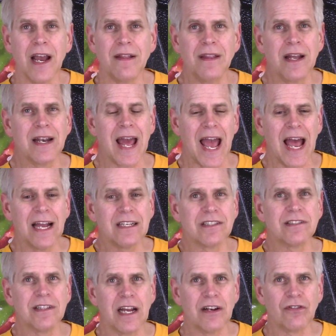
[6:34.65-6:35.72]
And then
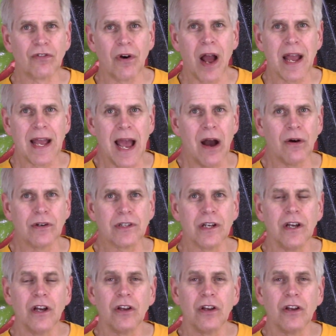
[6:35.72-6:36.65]
as they dry out,